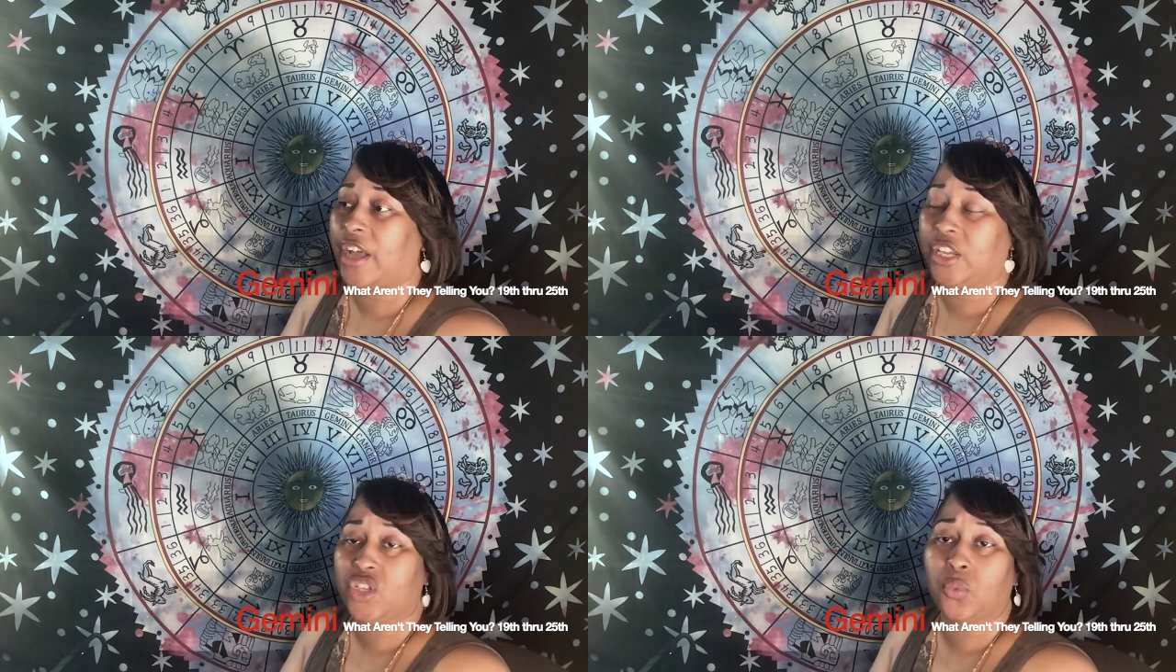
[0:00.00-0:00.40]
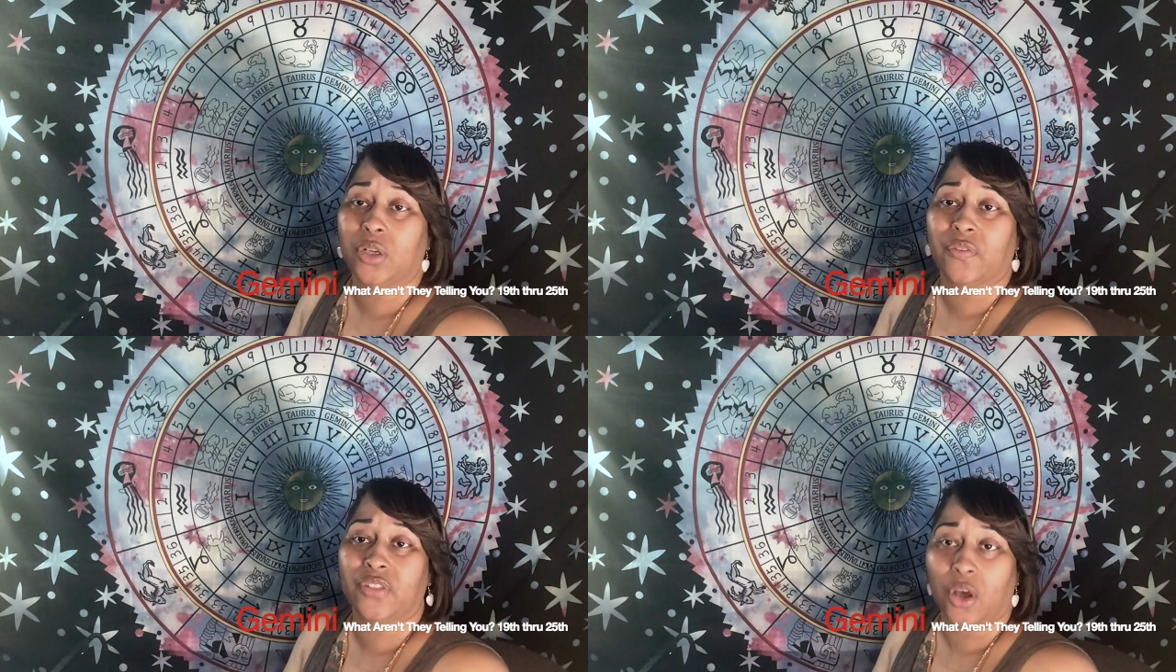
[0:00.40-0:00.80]
each one
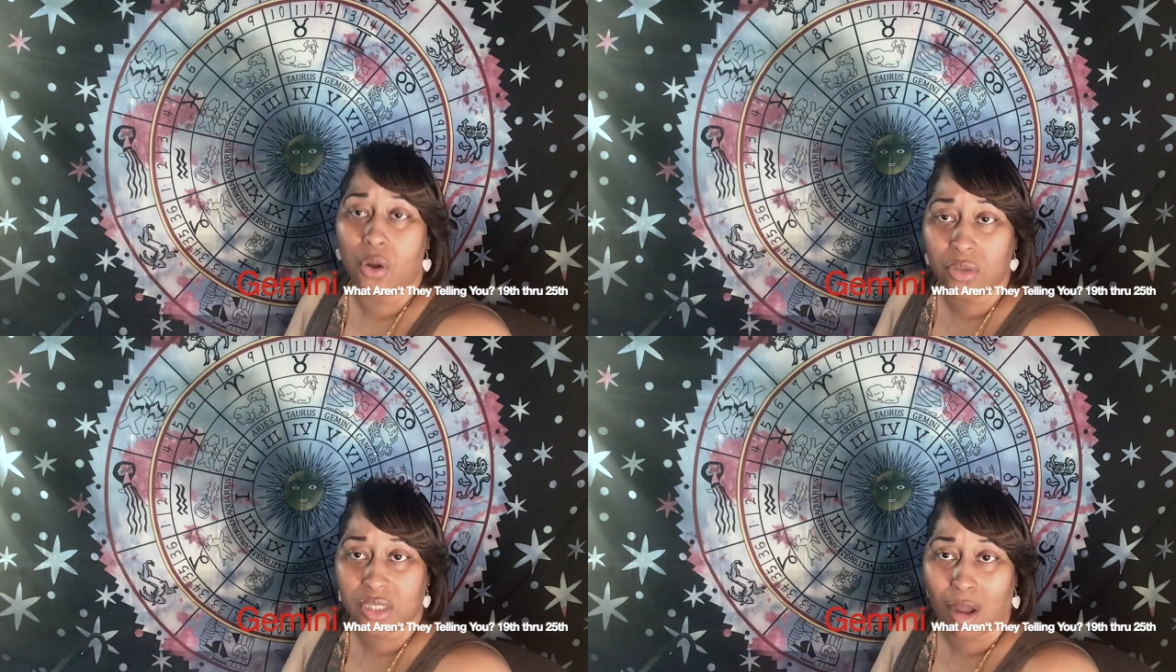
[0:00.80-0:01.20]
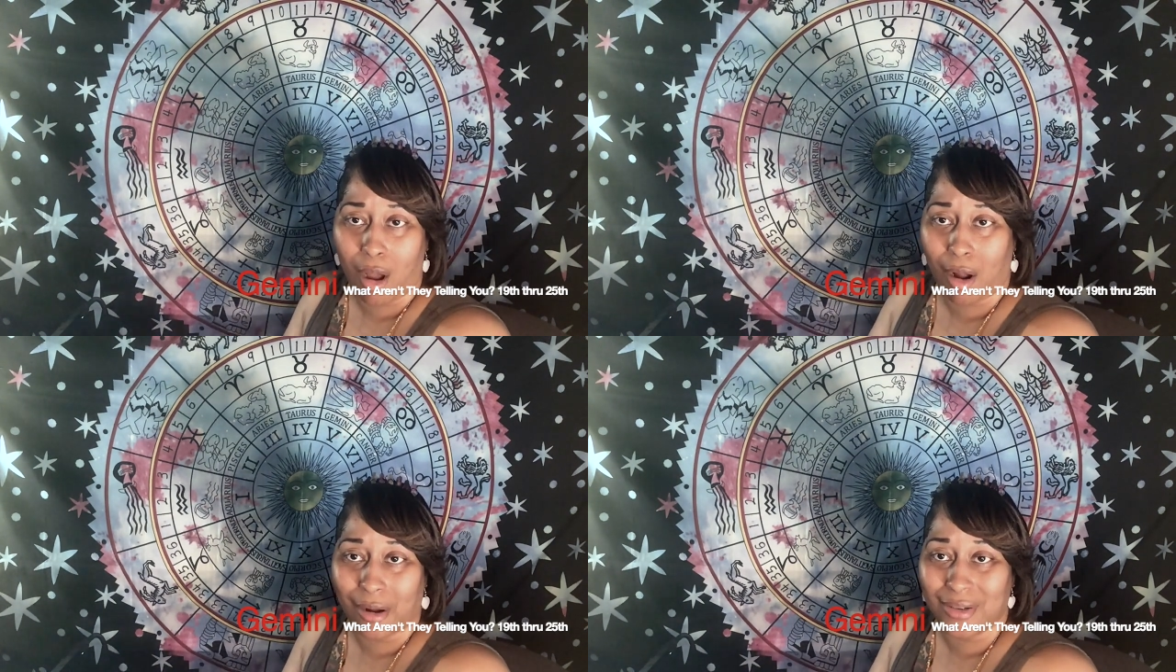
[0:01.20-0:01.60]
of those
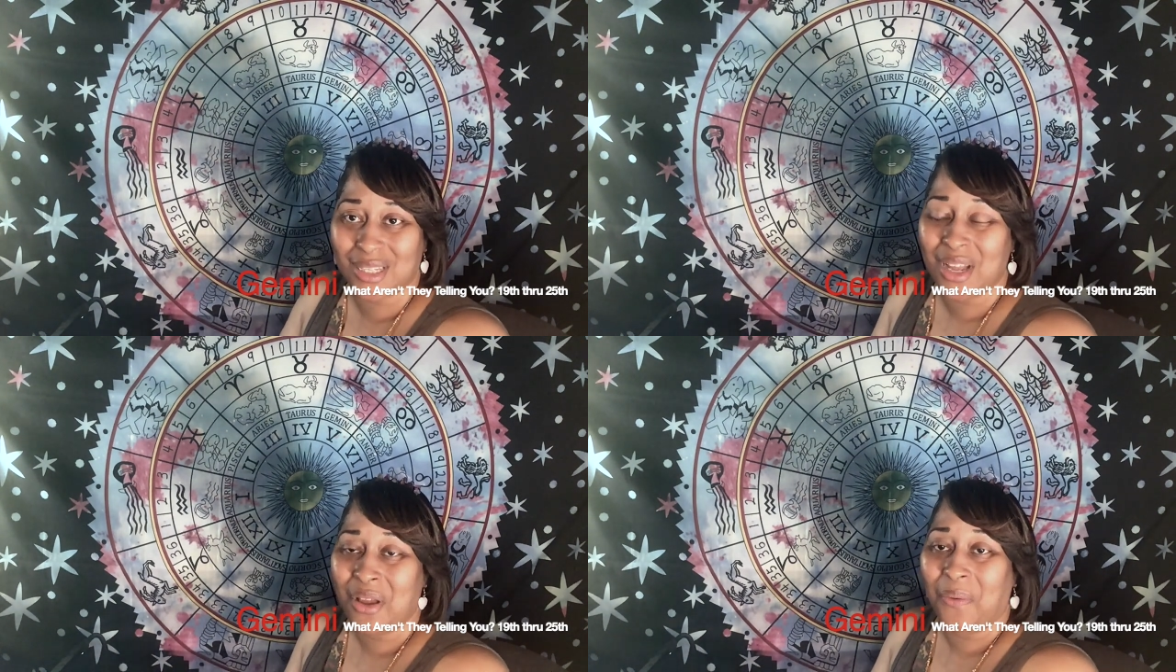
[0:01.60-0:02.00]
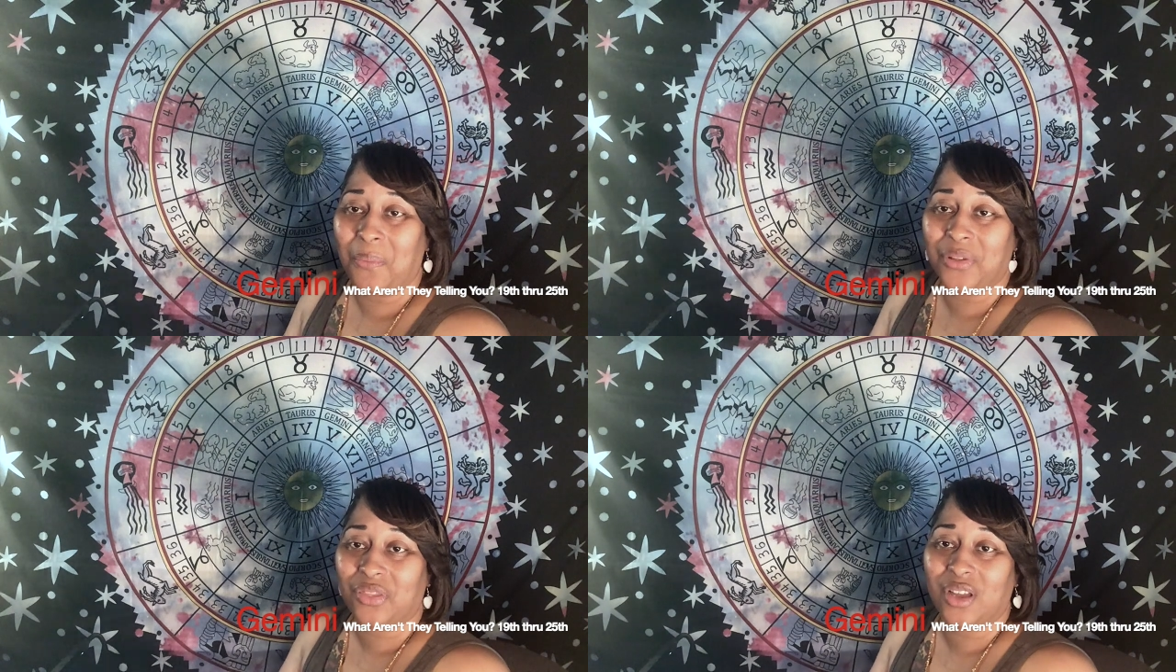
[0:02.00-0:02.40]
cards
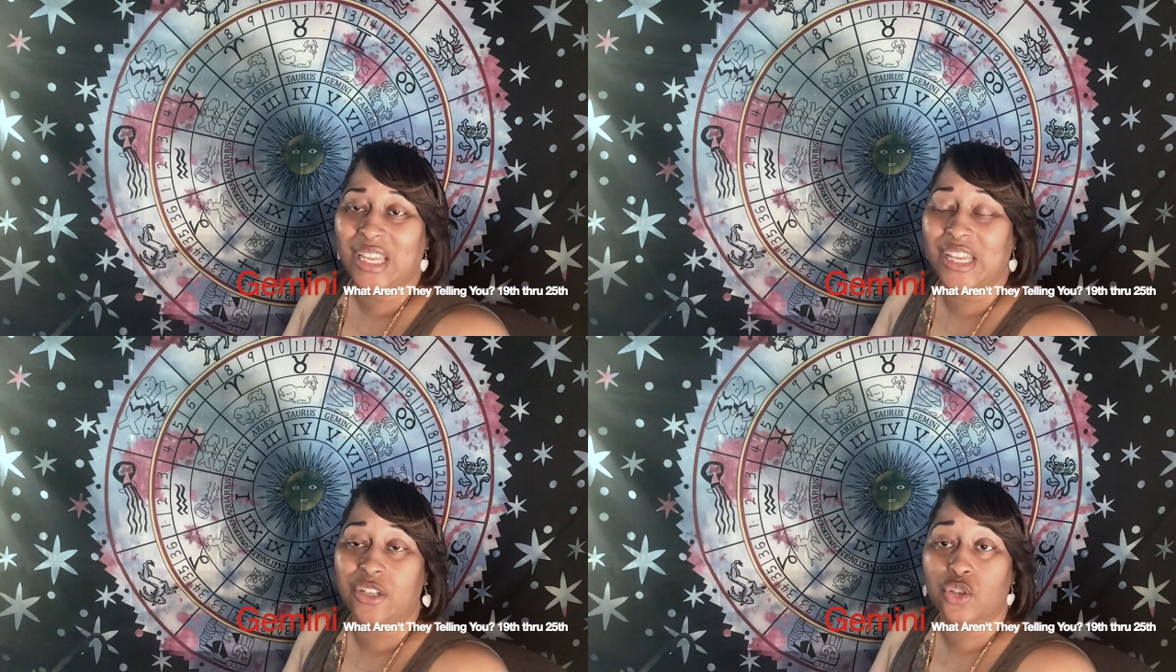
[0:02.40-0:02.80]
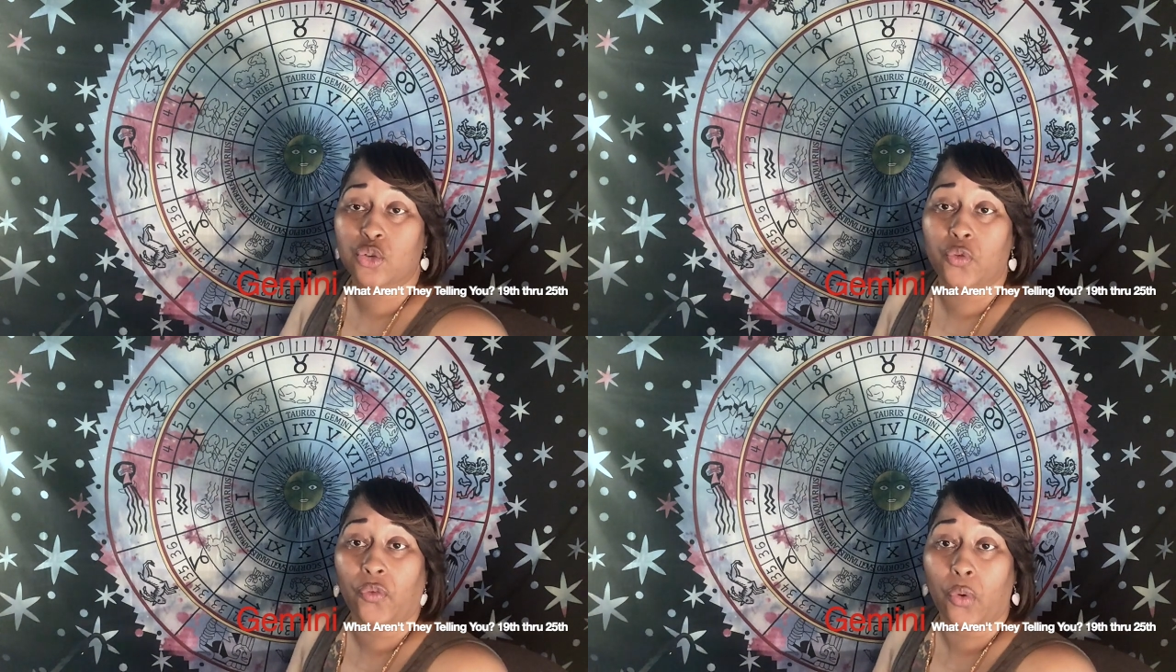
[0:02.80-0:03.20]
with the Hidden
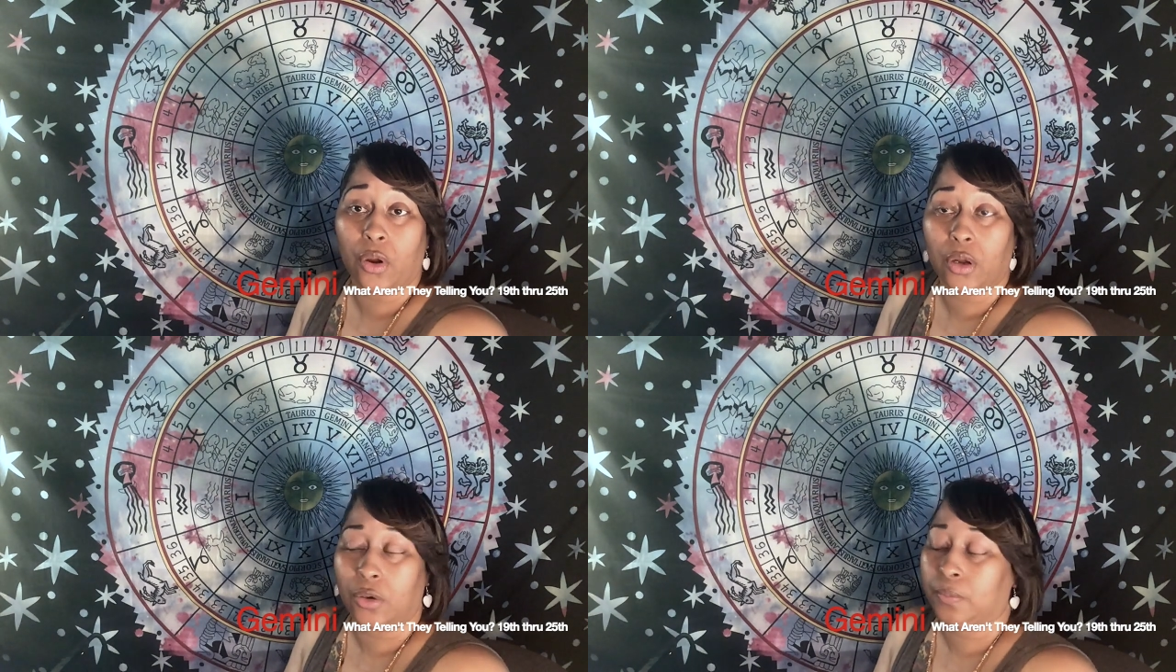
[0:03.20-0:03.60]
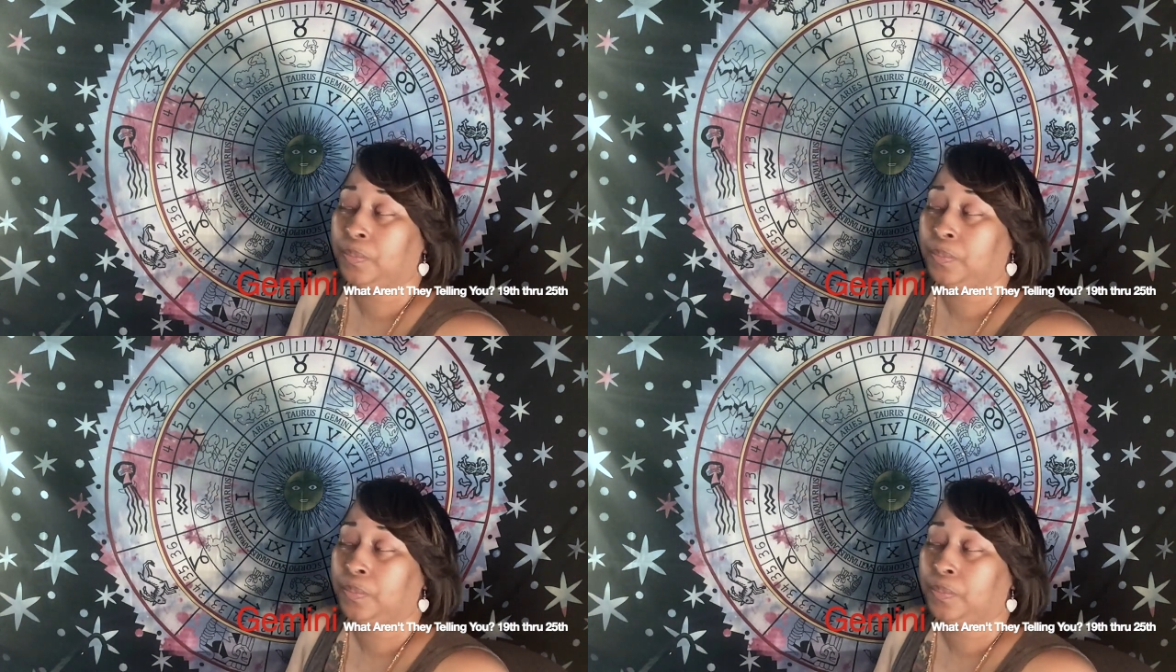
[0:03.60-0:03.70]
Truth Oracle.